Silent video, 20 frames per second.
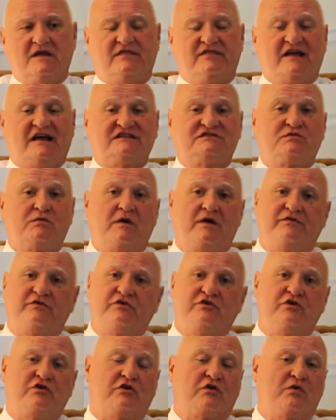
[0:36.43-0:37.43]
That's
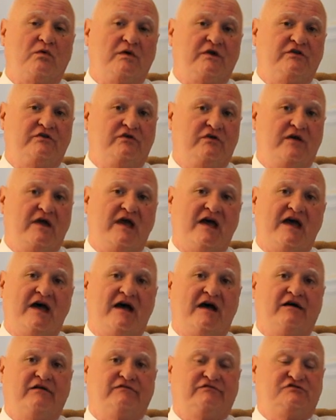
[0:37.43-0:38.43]
whether you're going to
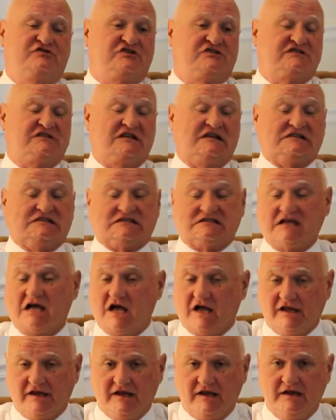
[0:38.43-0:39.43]
have just a
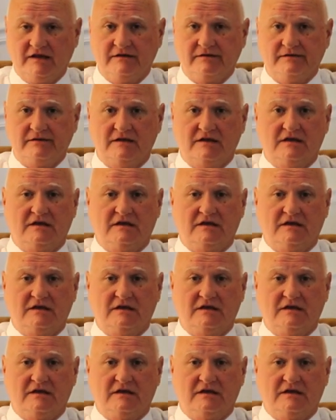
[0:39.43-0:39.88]
signing,